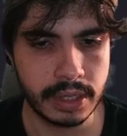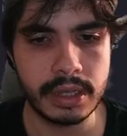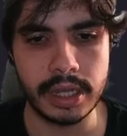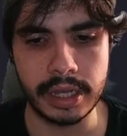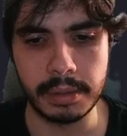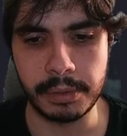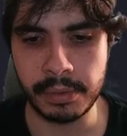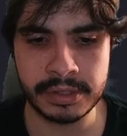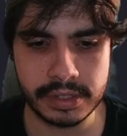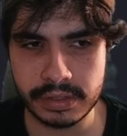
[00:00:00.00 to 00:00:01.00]
But
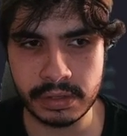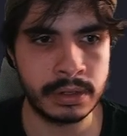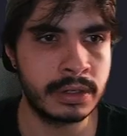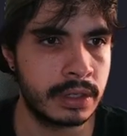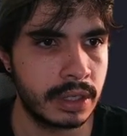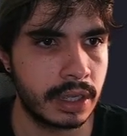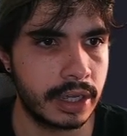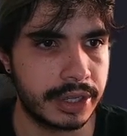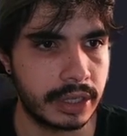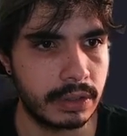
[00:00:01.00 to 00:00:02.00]
once it's done,
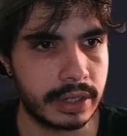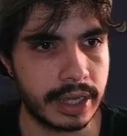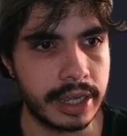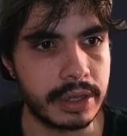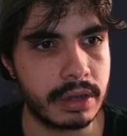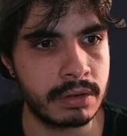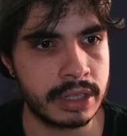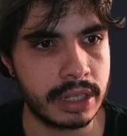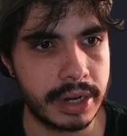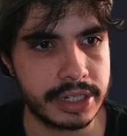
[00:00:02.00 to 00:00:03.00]
you can look at your Conan
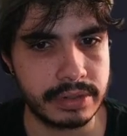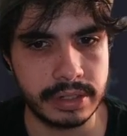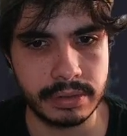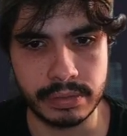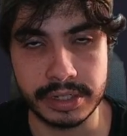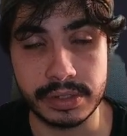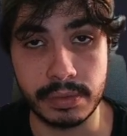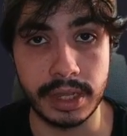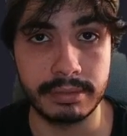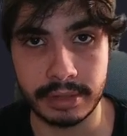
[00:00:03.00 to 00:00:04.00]
directory, which is
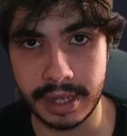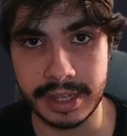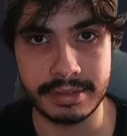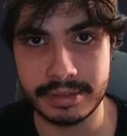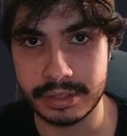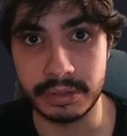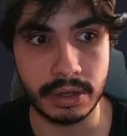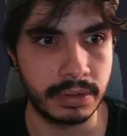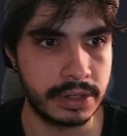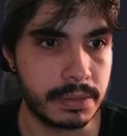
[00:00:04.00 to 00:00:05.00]
where I told
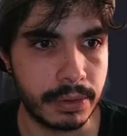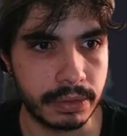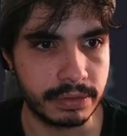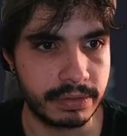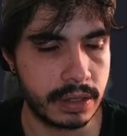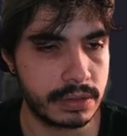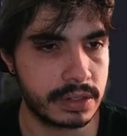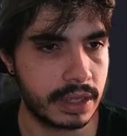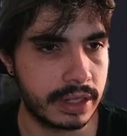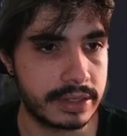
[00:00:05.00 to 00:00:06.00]
Conan to put all the
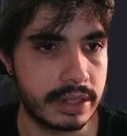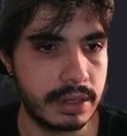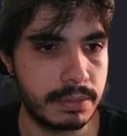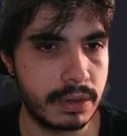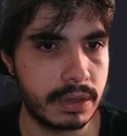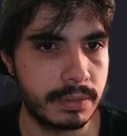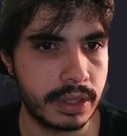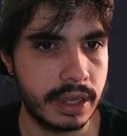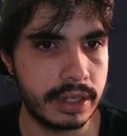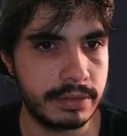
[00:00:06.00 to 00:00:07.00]
files. And there's a debug,
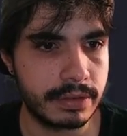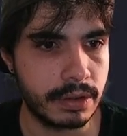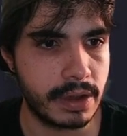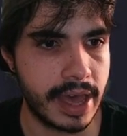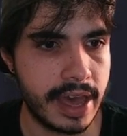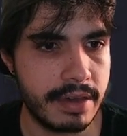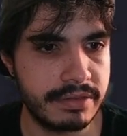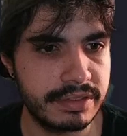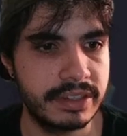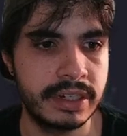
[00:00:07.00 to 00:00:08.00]
and I've got
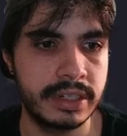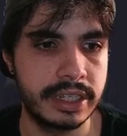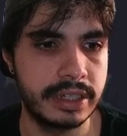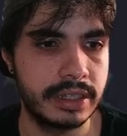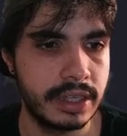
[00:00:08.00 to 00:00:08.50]
everything in here,